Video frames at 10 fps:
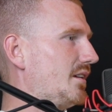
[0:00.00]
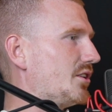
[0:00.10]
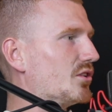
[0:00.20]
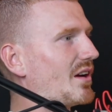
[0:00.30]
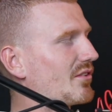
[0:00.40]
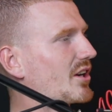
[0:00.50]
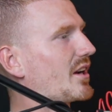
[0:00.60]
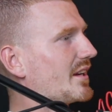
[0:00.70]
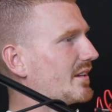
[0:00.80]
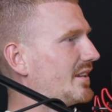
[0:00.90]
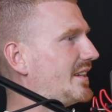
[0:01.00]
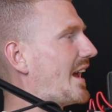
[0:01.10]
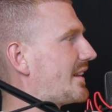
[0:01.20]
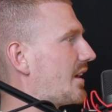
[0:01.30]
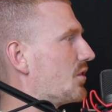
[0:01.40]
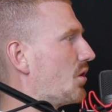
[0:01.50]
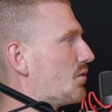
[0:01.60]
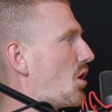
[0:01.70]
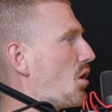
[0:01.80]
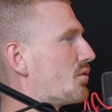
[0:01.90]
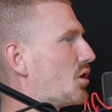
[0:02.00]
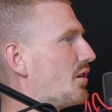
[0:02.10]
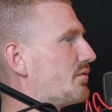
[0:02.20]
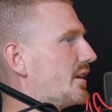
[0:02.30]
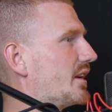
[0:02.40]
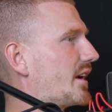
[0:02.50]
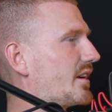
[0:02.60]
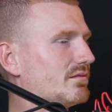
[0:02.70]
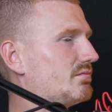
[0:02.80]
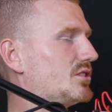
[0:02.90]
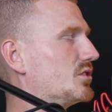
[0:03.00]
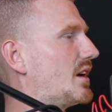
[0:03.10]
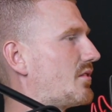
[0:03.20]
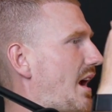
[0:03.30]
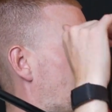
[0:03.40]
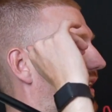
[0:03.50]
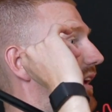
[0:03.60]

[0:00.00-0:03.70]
you'll never kind of get that overall feeling, and you'll never have